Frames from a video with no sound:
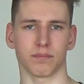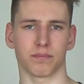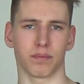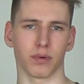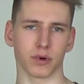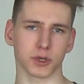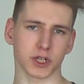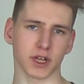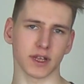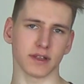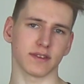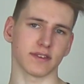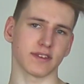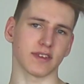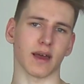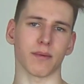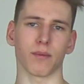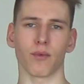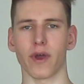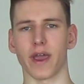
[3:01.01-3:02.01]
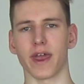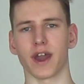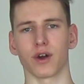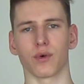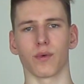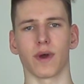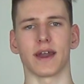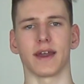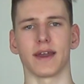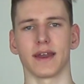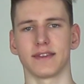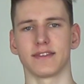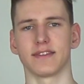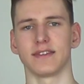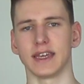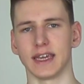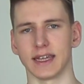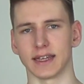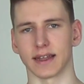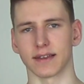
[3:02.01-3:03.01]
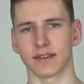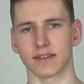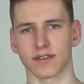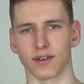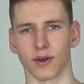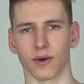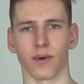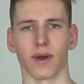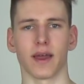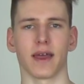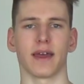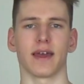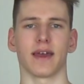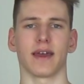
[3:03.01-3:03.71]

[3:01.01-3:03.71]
push it somewhere where it's needed. So